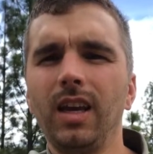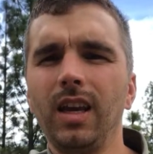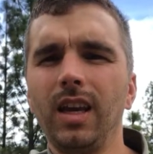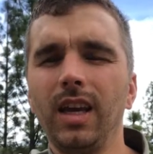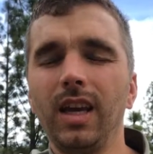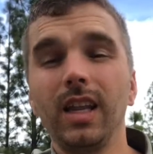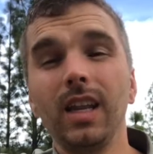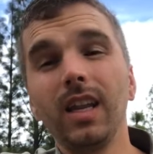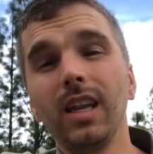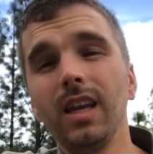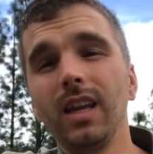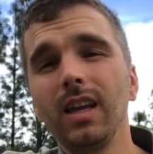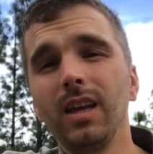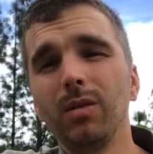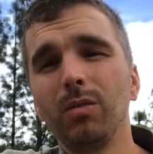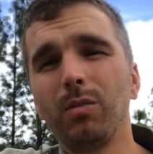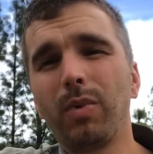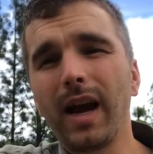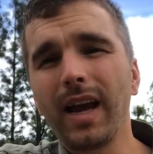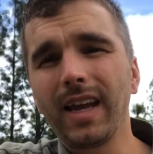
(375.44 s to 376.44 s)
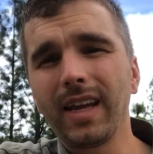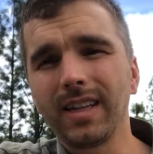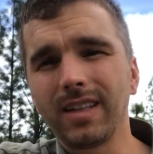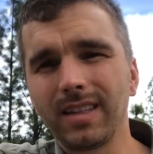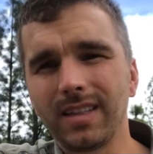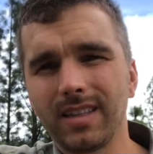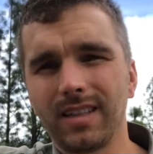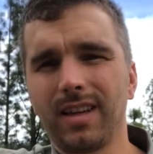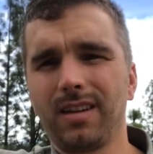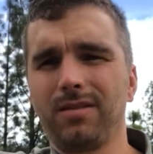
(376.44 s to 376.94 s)
it by
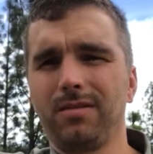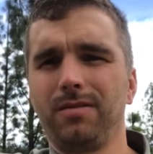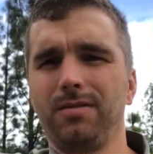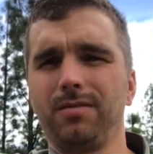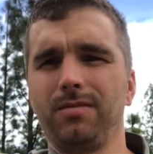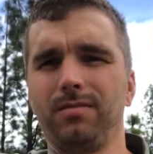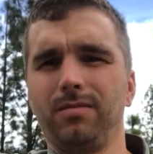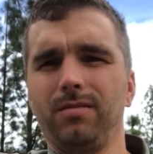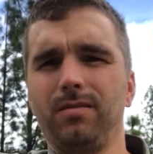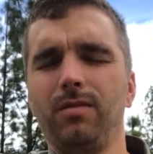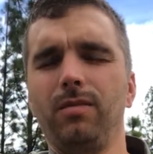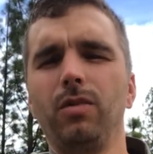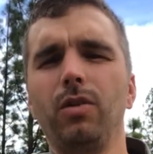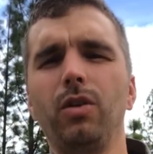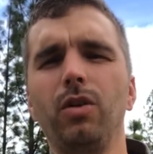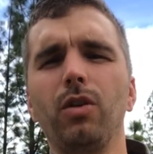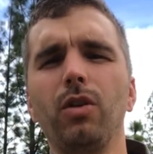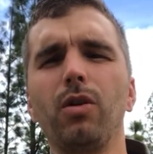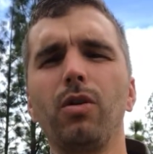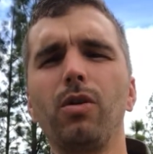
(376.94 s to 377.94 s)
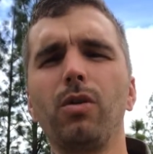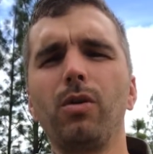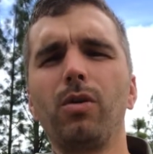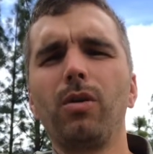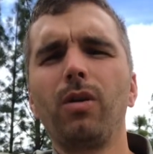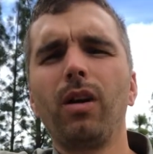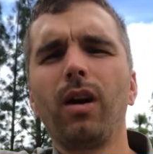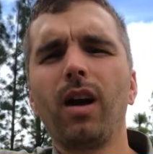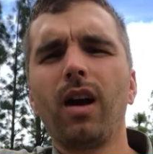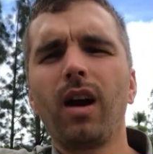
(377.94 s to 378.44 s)
itself,
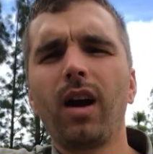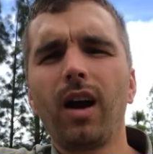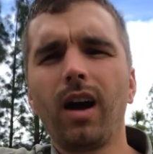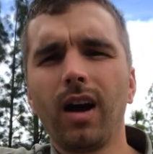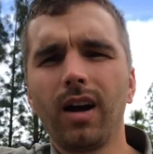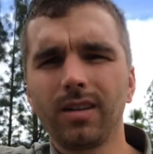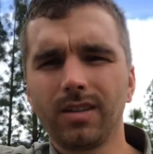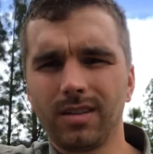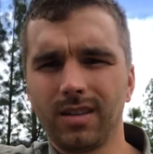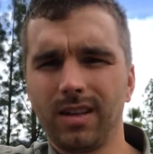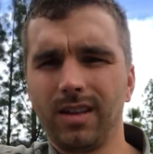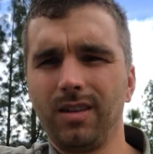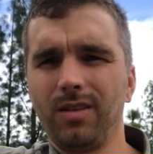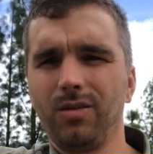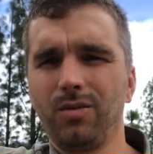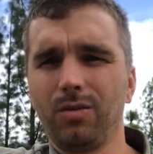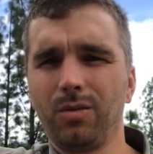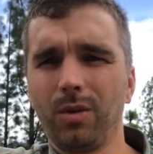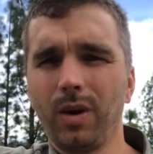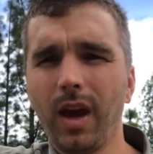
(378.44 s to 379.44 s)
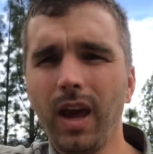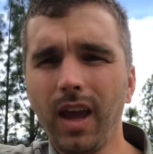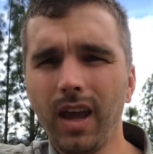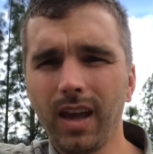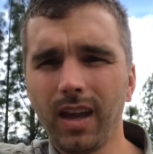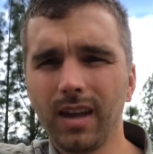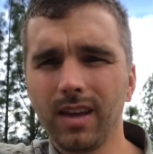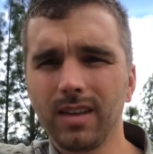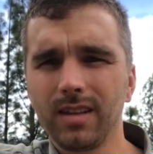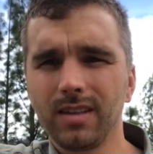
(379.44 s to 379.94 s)
no us in the
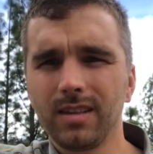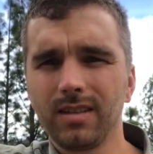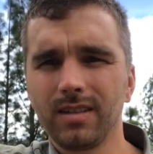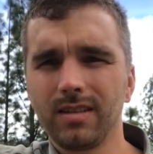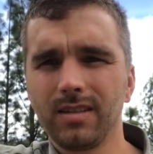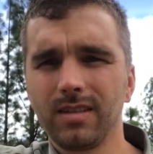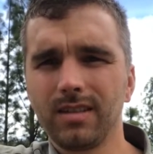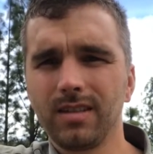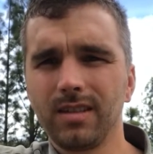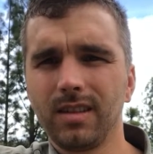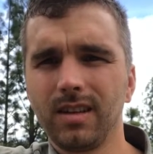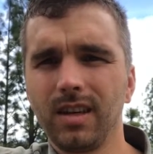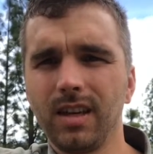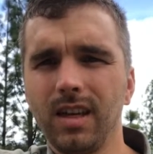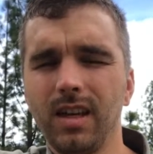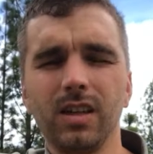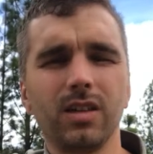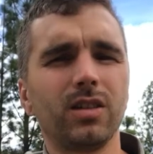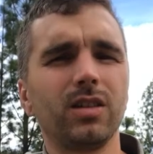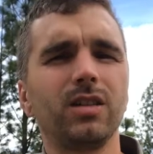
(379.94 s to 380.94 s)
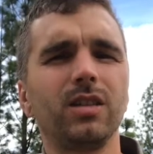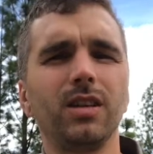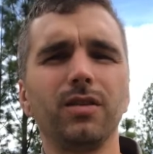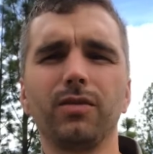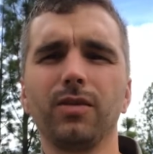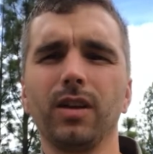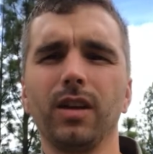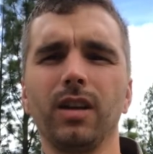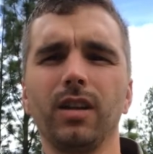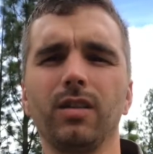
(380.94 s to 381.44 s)
way, is
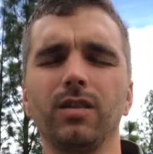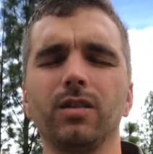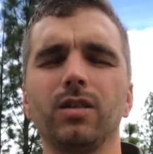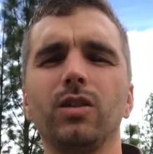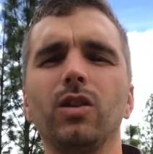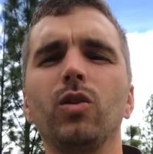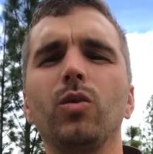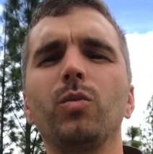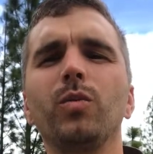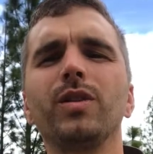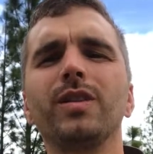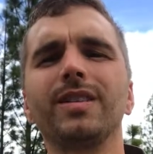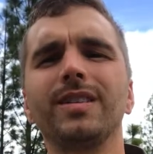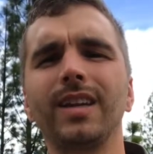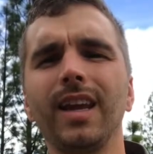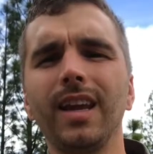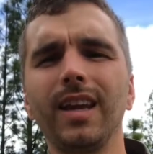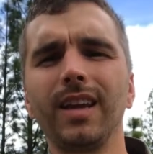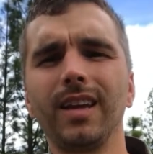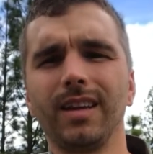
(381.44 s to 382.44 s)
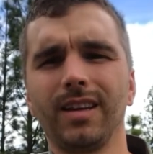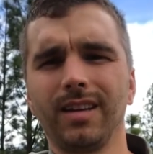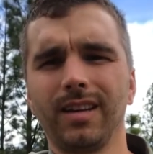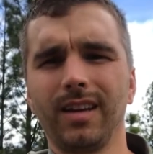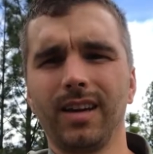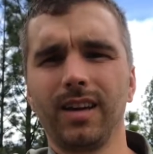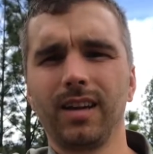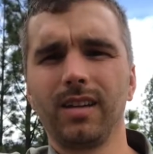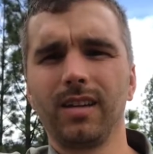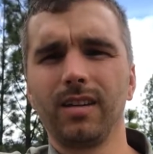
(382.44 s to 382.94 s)
different. There's no mistaking
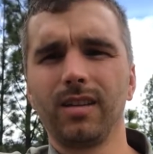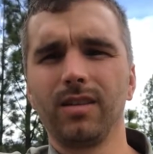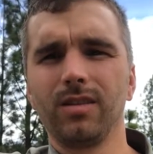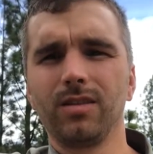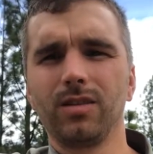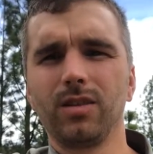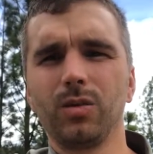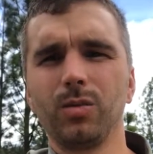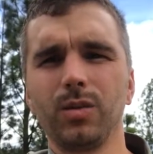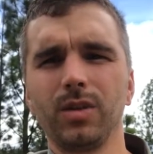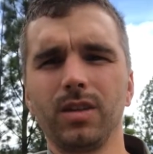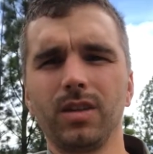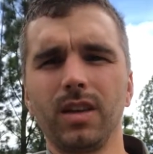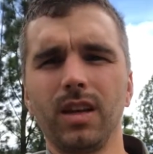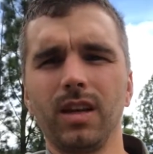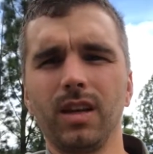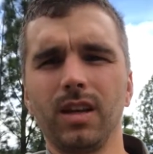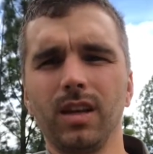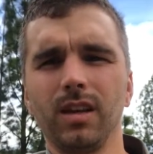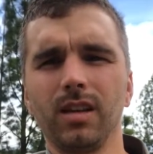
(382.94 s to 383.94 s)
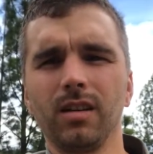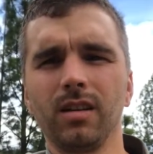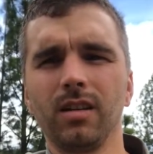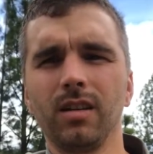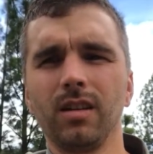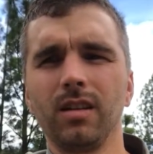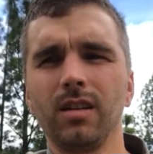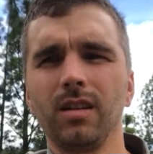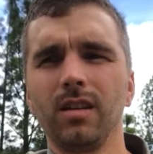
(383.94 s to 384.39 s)
it. There's no mistaking,